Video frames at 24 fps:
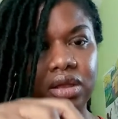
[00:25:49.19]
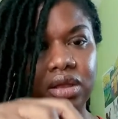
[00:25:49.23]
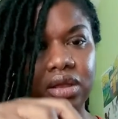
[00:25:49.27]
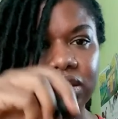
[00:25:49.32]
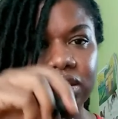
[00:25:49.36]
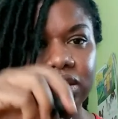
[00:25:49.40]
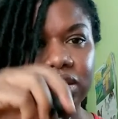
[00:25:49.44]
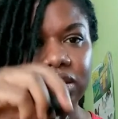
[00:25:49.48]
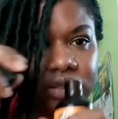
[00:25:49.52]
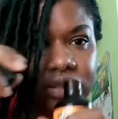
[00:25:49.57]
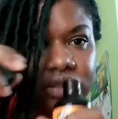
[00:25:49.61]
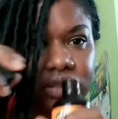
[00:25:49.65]

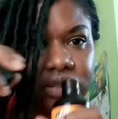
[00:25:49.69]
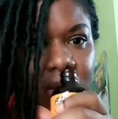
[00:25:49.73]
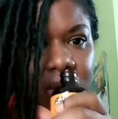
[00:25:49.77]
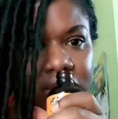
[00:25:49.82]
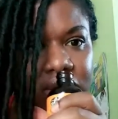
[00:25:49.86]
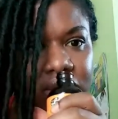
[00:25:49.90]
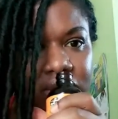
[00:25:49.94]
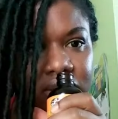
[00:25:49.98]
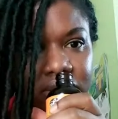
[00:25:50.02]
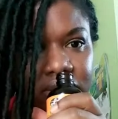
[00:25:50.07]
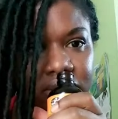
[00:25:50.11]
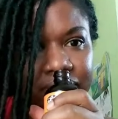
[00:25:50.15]
this
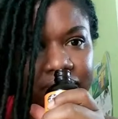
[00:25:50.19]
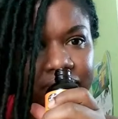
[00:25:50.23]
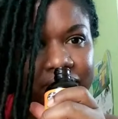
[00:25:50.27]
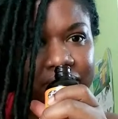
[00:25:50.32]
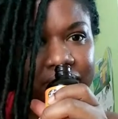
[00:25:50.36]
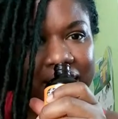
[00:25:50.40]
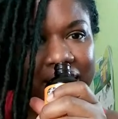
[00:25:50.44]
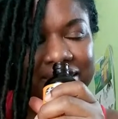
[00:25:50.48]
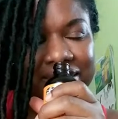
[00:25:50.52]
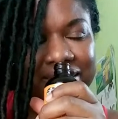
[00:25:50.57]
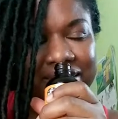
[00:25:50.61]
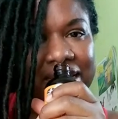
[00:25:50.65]
one
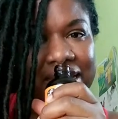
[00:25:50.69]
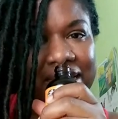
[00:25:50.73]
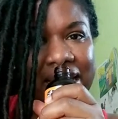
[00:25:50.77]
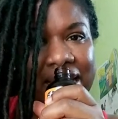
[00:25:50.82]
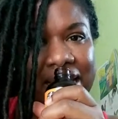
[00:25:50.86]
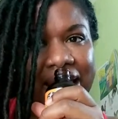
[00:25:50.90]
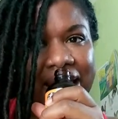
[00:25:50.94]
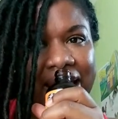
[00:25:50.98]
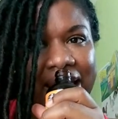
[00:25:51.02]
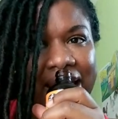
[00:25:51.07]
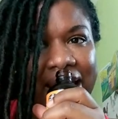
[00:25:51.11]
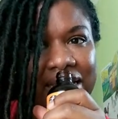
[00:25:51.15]
has a
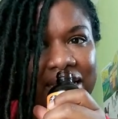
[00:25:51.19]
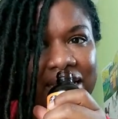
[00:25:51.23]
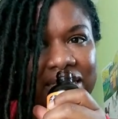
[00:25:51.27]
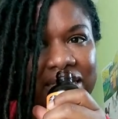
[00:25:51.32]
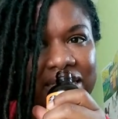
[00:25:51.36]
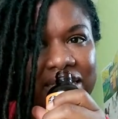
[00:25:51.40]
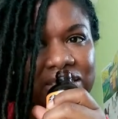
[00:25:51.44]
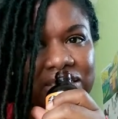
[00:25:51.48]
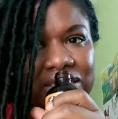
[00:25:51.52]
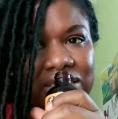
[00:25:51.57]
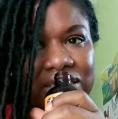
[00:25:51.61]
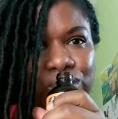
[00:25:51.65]
nice
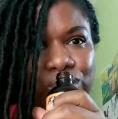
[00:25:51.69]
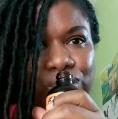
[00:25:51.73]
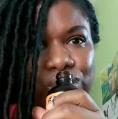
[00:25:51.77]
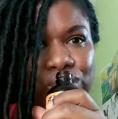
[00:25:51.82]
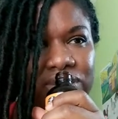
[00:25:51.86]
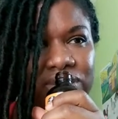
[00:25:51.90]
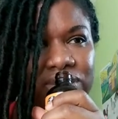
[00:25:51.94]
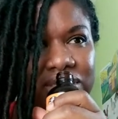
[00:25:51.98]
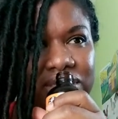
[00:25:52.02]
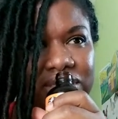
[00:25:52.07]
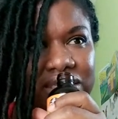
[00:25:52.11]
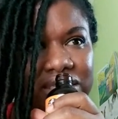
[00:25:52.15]

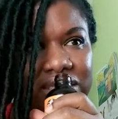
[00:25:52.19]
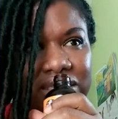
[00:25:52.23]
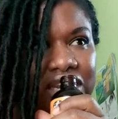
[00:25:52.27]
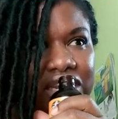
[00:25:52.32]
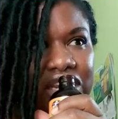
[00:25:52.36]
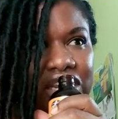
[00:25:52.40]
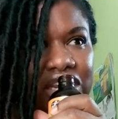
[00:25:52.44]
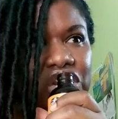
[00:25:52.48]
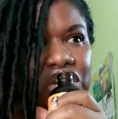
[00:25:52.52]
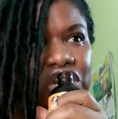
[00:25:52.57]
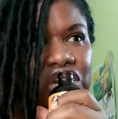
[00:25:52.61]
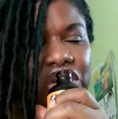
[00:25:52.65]
roasted
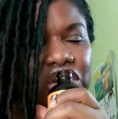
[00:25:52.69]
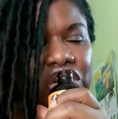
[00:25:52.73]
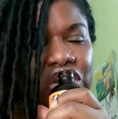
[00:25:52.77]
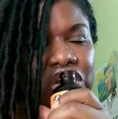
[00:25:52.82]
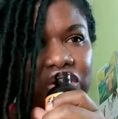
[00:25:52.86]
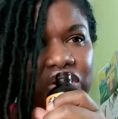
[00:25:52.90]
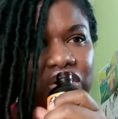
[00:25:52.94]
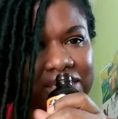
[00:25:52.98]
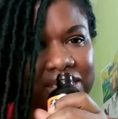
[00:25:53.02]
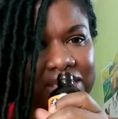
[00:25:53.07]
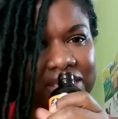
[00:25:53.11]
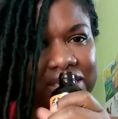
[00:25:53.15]

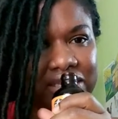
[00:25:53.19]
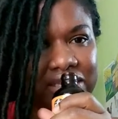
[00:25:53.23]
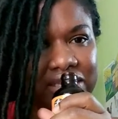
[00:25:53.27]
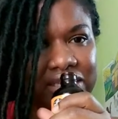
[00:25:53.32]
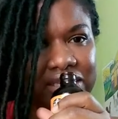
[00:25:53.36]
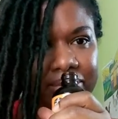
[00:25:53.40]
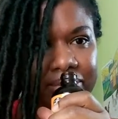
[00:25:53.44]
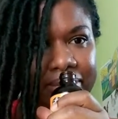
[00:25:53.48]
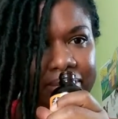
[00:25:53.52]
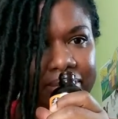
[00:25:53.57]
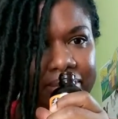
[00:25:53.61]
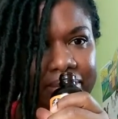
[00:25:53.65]
nutty
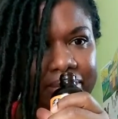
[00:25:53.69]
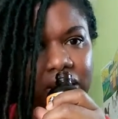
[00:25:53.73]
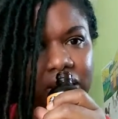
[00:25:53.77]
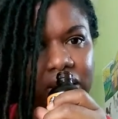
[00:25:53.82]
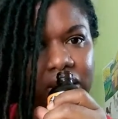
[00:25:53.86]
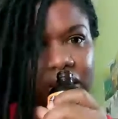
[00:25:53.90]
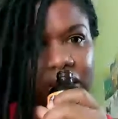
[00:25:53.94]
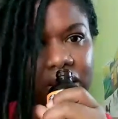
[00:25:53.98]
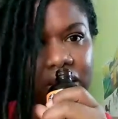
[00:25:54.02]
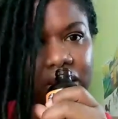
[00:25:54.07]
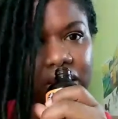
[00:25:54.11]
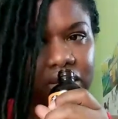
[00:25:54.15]
smell.
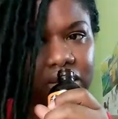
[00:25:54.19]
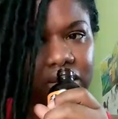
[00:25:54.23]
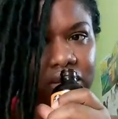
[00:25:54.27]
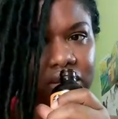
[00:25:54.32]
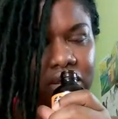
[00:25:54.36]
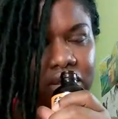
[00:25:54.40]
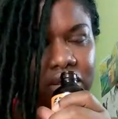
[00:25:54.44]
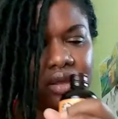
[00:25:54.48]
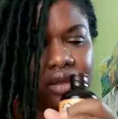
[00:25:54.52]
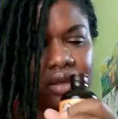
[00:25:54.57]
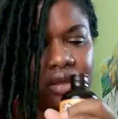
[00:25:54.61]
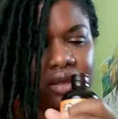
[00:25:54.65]

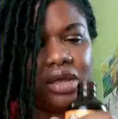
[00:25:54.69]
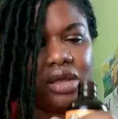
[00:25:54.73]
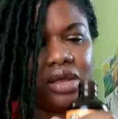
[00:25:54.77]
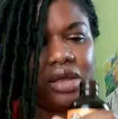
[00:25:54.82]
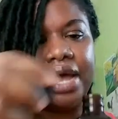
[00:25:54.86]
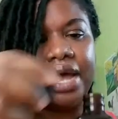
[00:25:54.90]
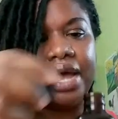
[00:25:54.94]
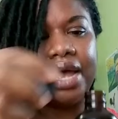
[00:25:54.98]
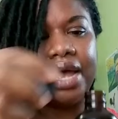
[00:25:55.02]
And